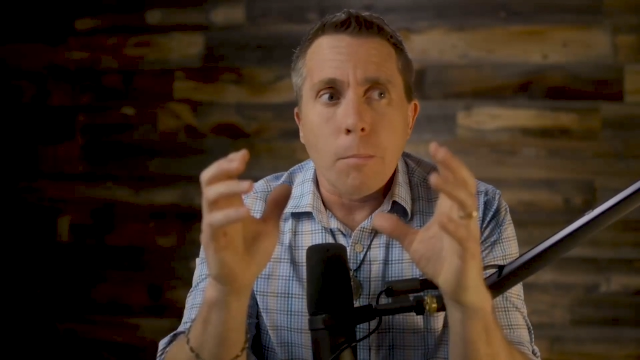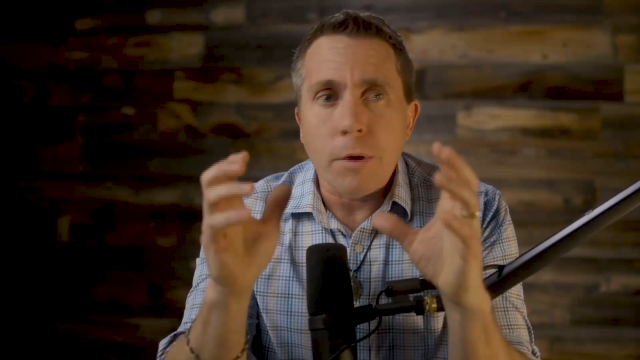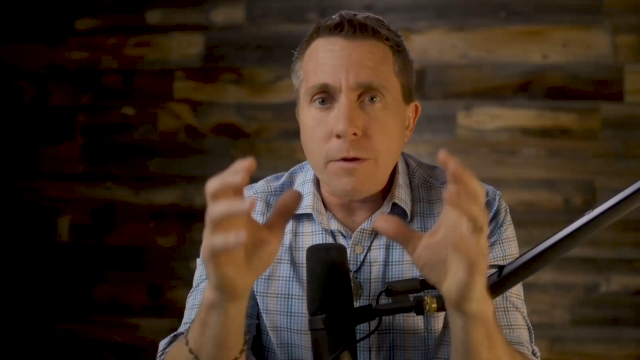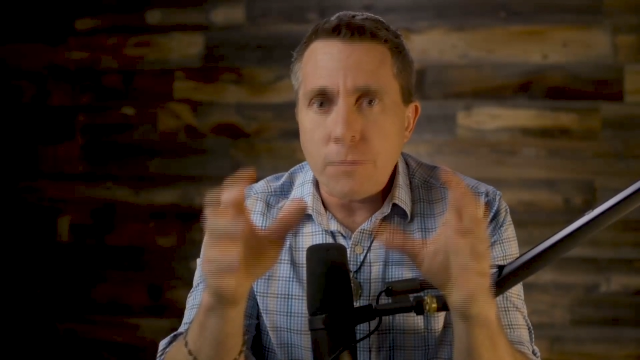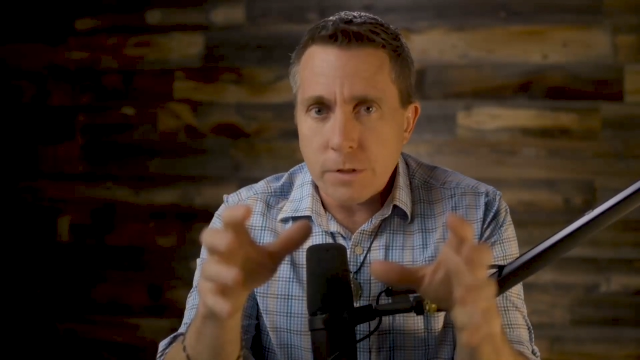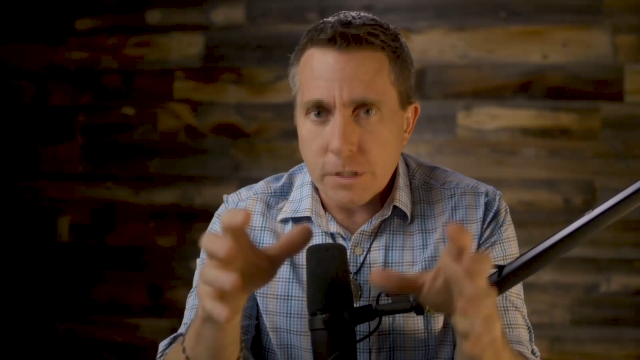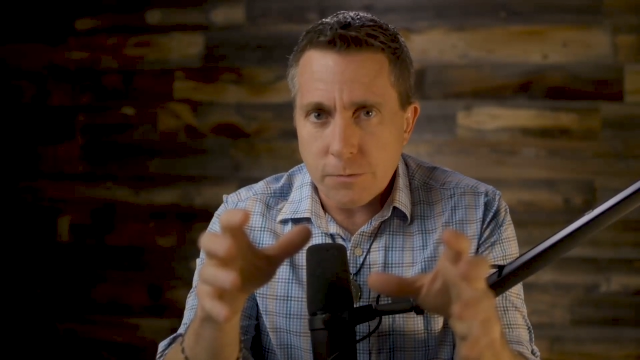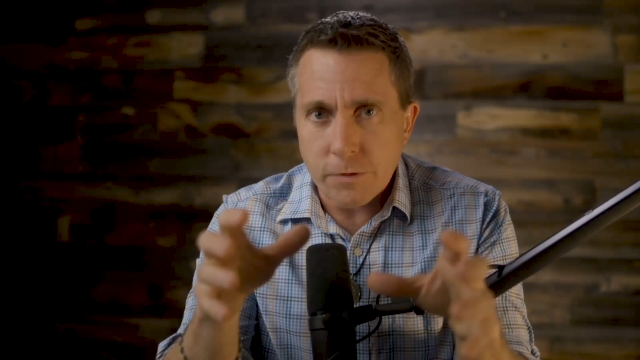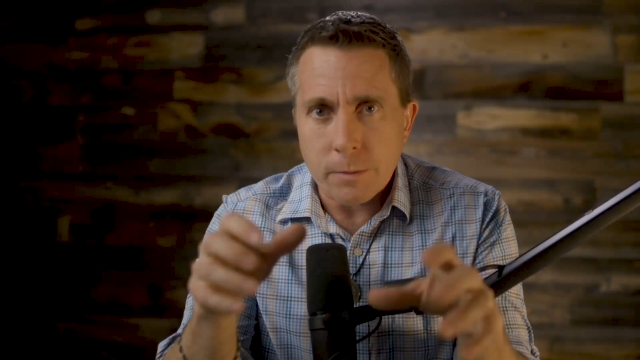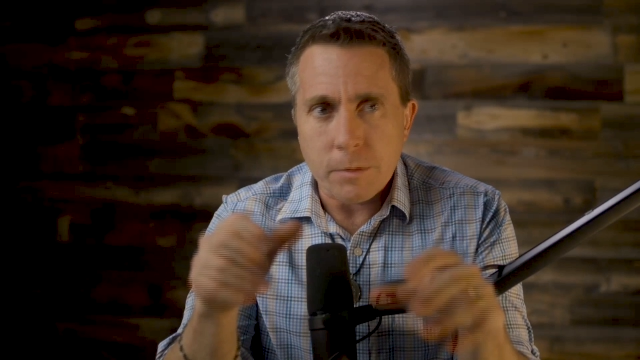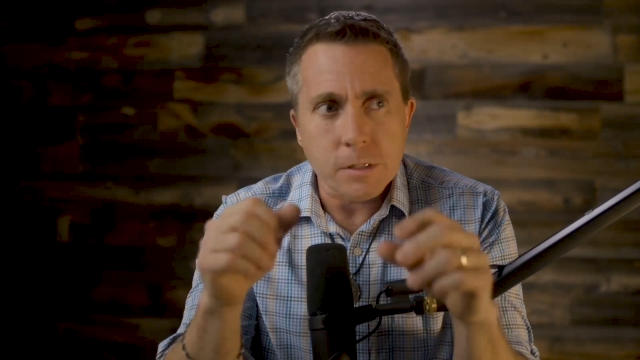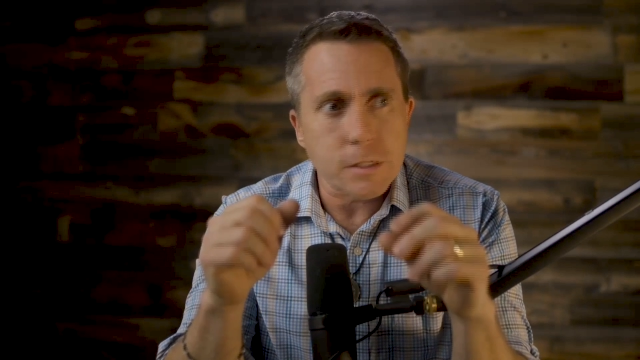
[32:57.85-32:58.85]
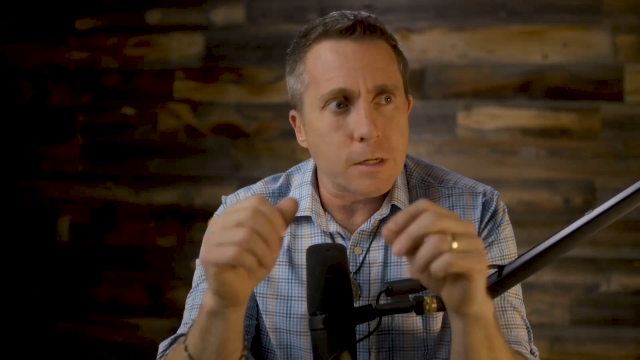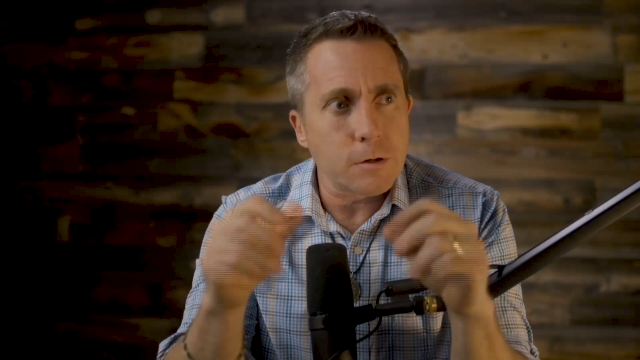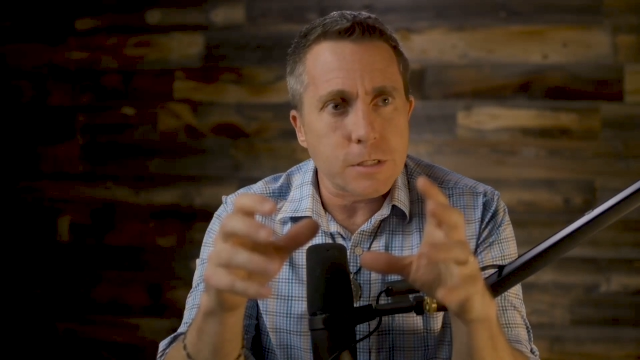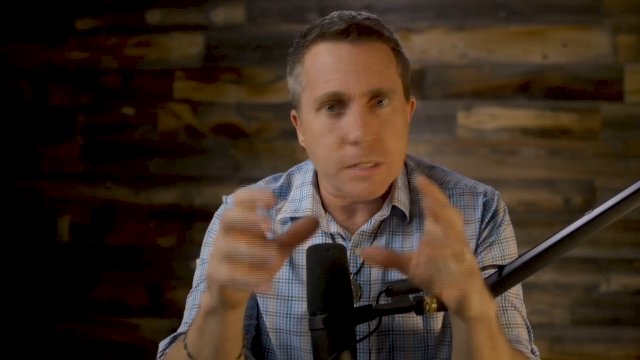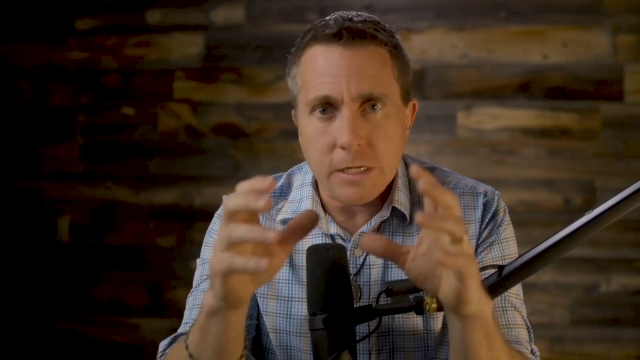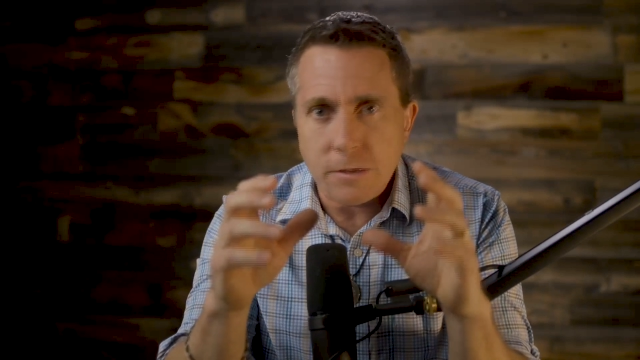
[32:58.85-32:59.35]
Pray for these families.
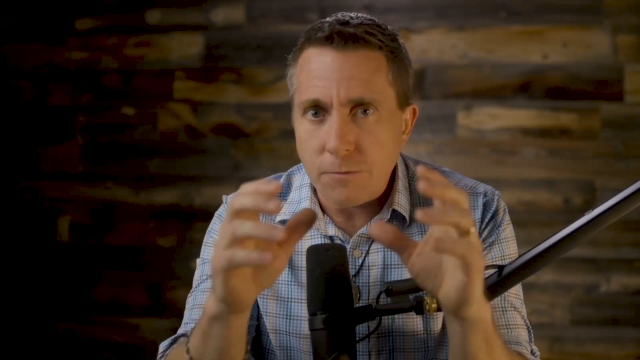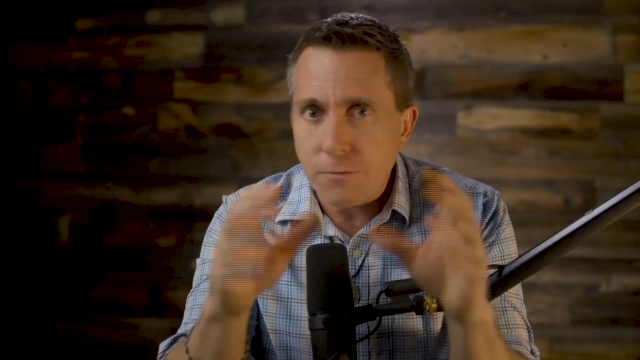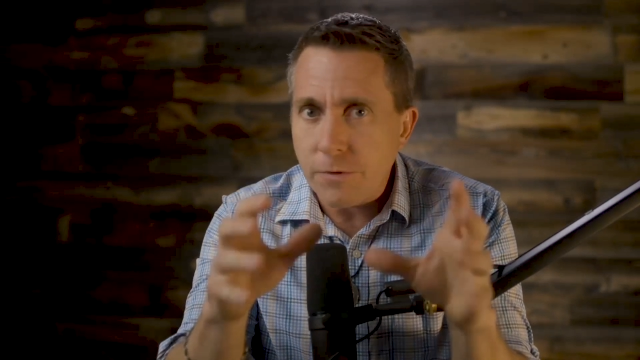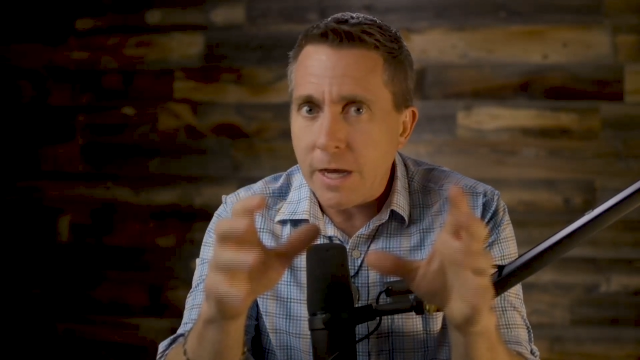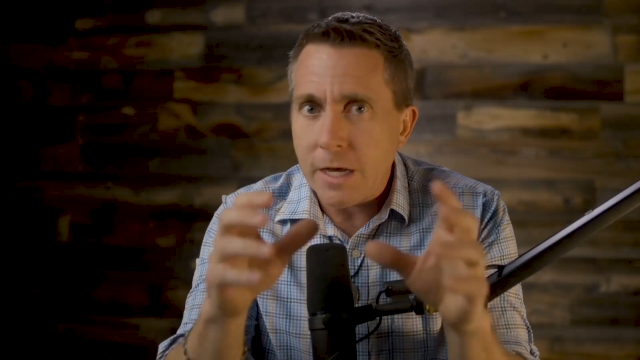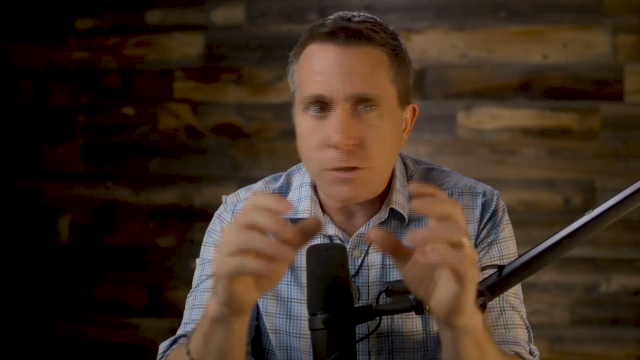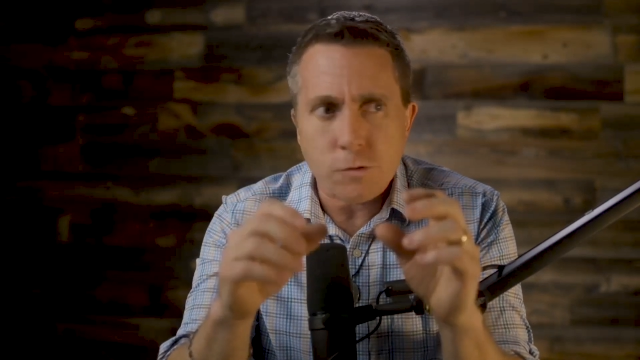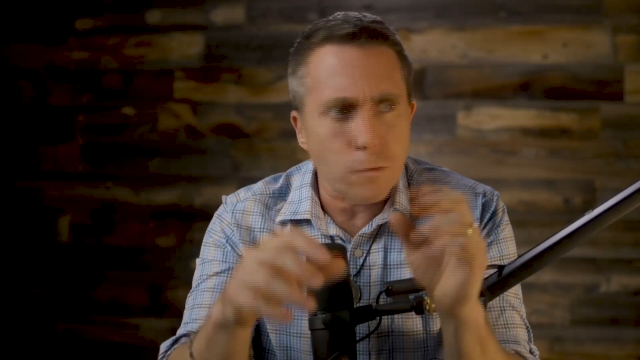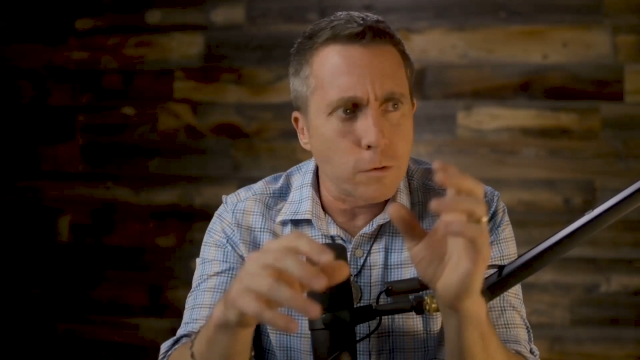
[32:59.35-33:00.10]
Intercede and fast,